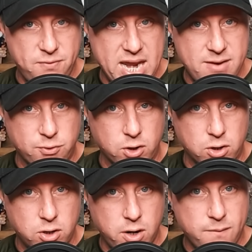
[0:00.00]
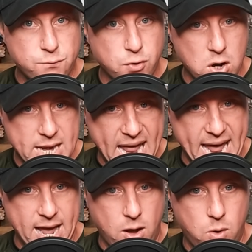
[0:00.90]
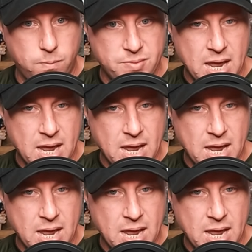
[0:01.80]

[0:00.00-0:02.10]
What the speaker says: favor for now.